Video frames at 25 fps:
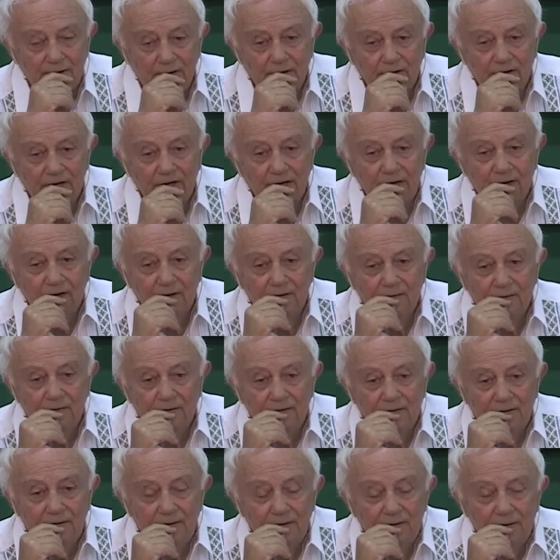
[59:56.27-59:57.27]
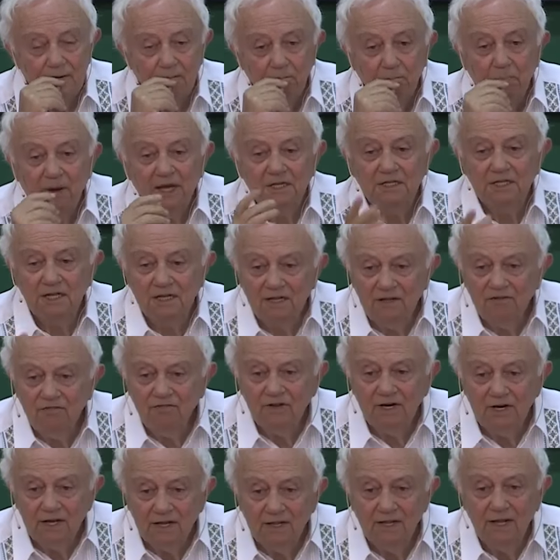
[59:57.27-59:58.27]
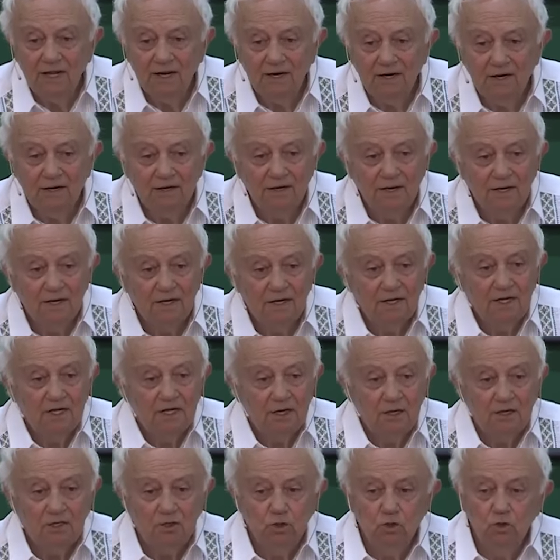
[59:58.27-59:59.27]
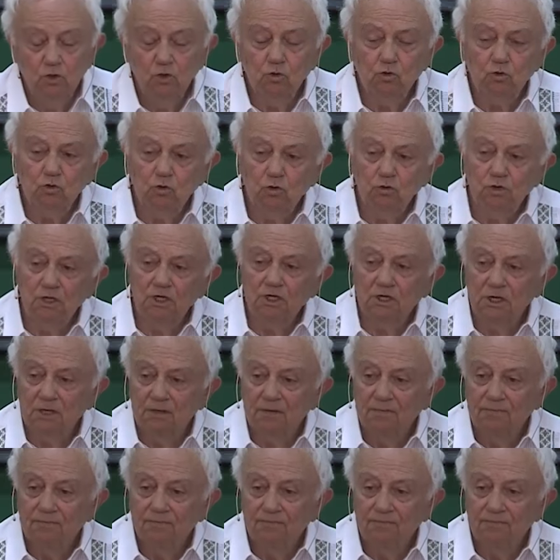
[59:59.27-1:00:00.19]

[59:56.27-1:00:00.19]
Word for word: Okay, but even then, due to the